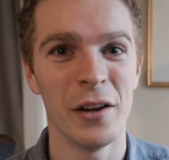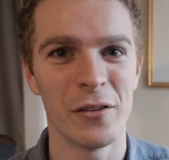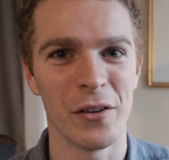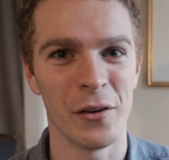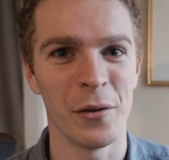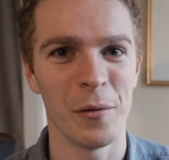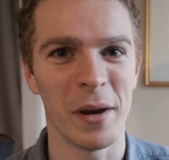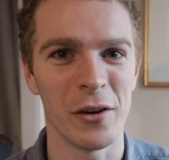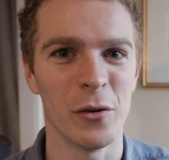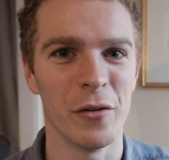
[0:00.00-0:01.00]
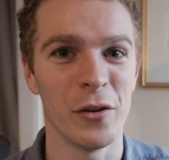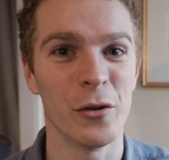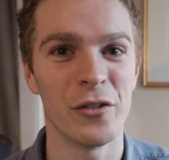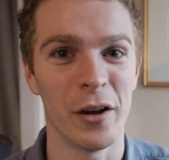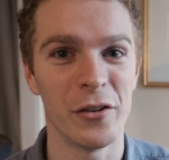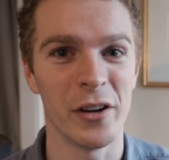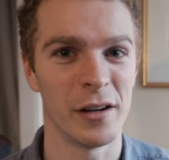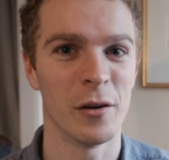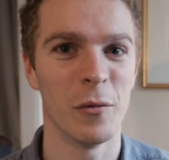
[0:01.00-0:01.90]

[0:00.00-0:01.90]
So make sure that you're searching